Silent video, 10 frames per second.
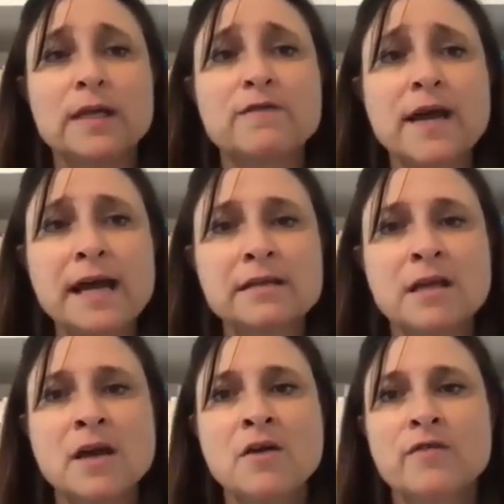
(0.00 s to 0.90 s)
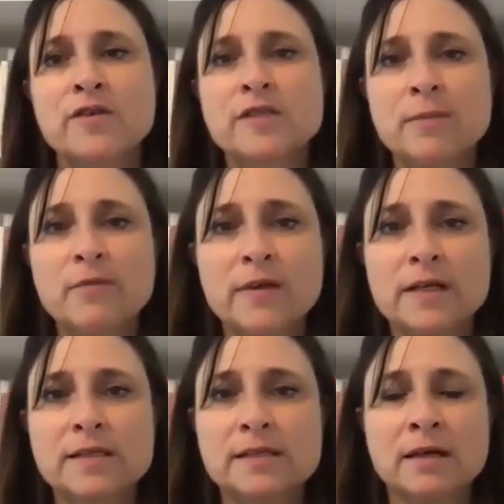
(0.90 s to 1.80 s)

In fact, for some of us,